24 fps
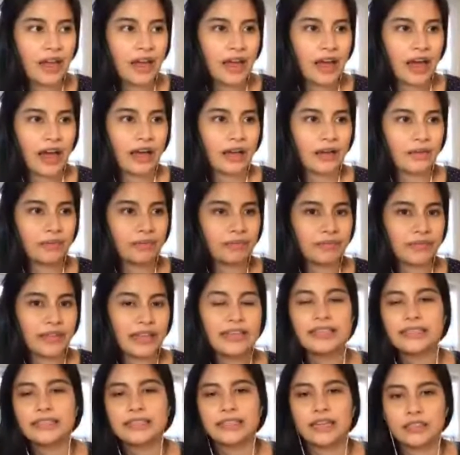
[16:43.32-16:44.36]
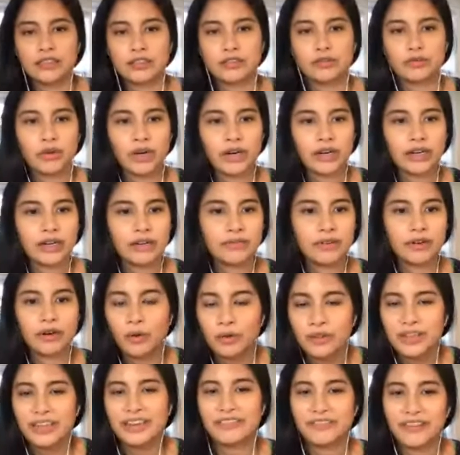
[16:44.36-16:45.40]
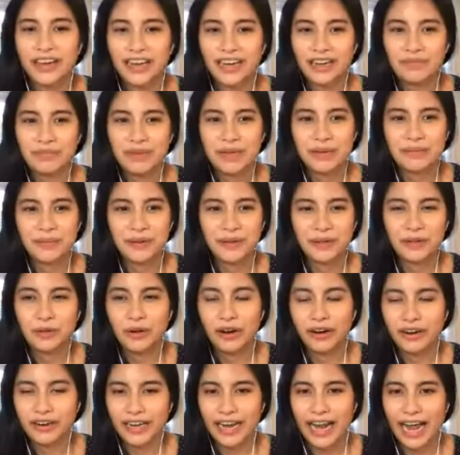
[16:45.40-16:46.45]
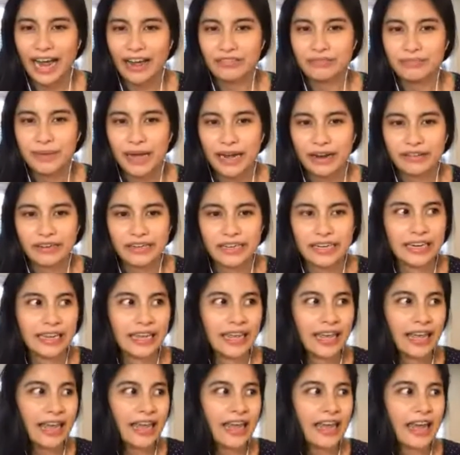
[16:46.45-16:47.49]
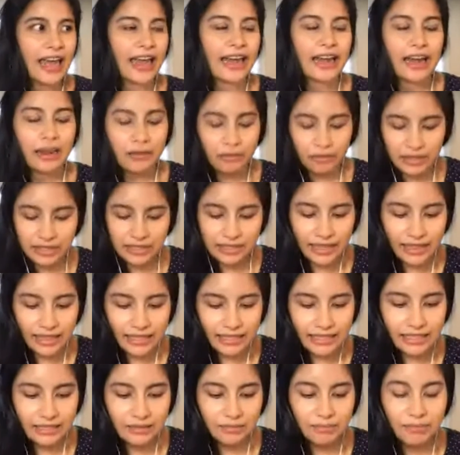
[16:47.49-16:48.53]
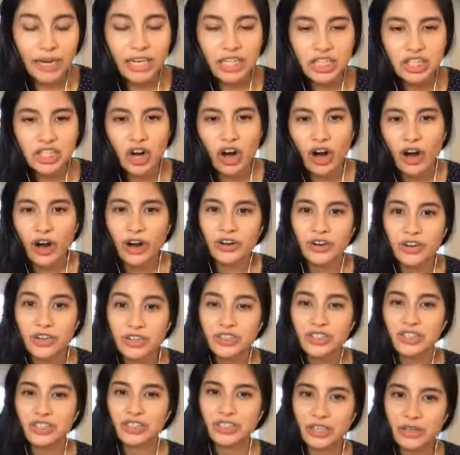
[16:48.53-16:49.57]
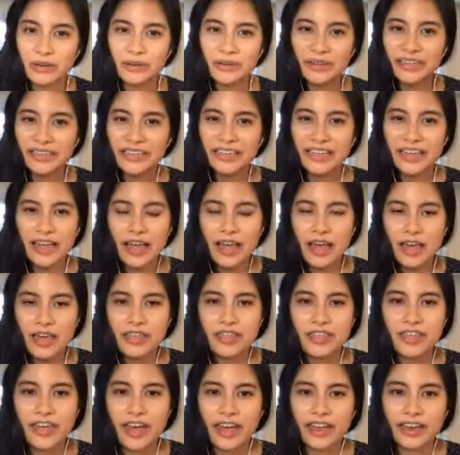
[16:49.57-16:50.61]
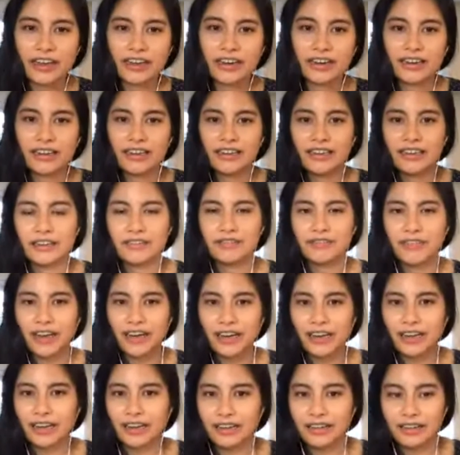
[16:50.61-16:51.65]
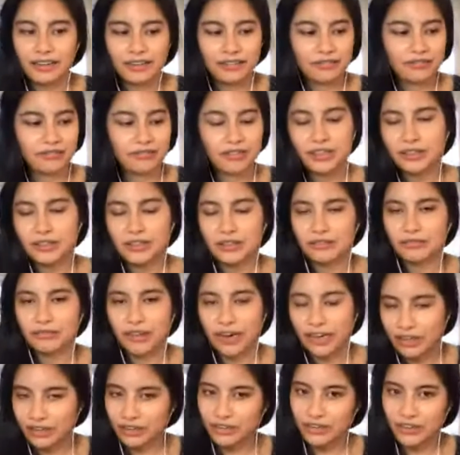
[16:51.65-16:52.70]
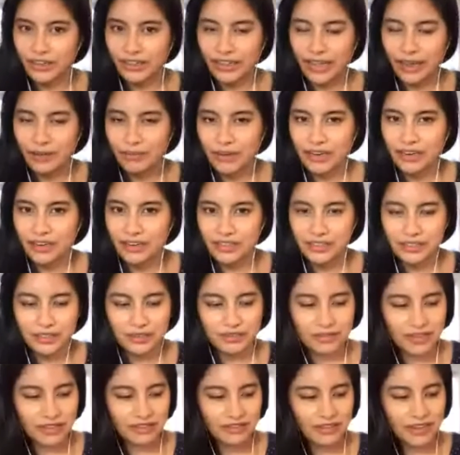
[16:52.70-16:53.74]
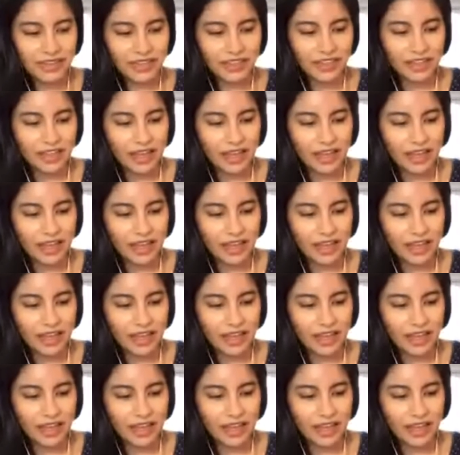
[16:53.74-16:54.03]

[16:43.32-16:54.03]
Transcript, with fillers: Um, this doesn't work if you're only inviting people who already have power. And I will say this is much harder to do than inviting the regular collaborators you work with.